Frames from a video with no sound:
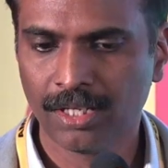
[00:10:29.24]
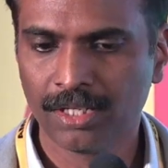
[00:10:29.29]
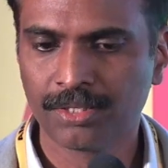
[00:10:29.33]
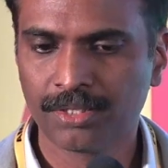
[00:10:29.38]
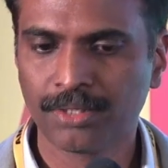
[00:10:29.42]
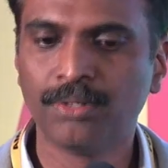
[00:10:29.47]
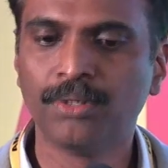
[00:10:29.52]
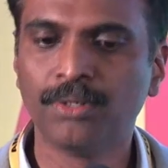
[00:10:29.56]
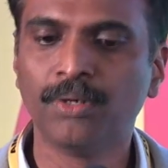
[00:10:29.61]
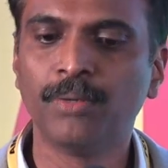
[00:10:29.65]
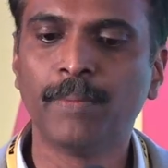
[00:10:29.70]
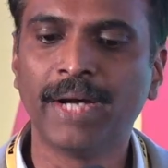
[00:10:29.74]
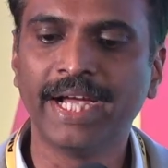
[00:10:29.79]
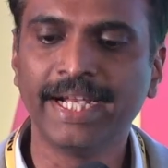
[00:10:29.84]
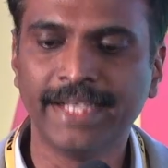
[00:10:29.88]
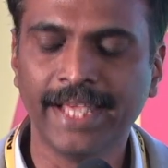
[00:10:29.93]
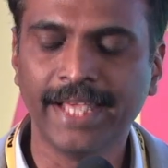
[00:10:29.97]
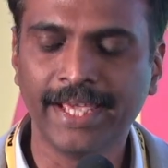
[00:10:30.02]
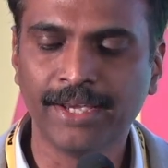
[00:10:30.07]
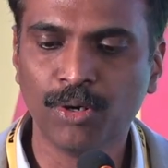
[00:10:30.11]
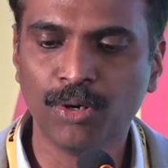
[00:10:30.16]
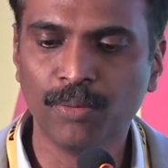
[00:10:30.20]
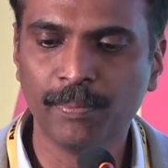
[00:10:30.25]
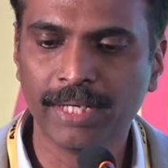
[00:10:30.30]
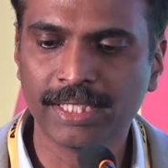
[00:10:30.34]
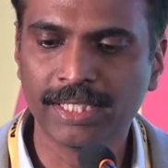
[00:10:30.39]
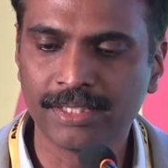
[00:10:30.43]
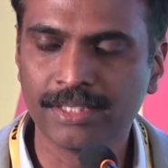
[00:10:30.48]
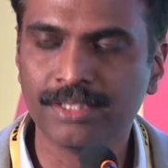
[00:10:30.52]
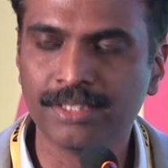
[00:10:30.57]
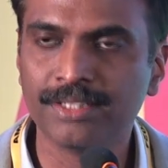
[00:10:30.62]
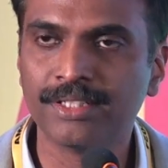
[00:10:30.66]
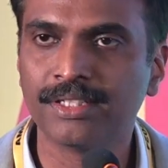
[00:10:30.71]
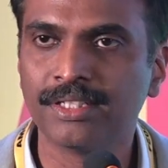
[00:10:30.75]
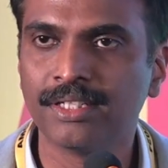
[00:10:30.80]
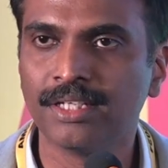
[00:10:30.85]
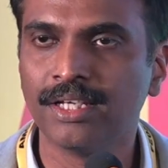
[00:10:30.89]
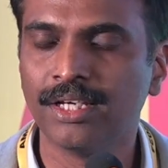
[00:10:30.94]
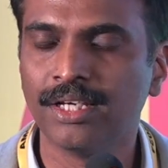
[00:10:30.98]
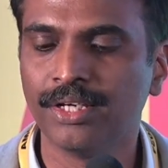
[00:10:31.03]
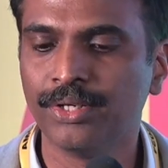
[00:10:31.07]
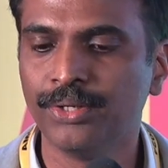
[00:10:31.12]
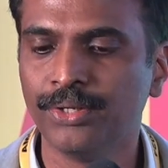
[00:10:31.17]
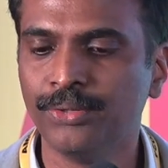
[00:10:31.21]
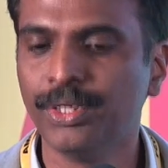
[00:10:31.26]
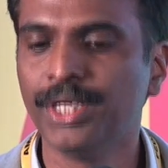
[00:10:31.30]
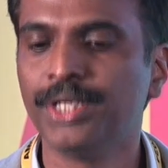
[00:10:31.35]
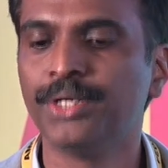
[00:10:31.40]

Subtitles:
So my take-home message, you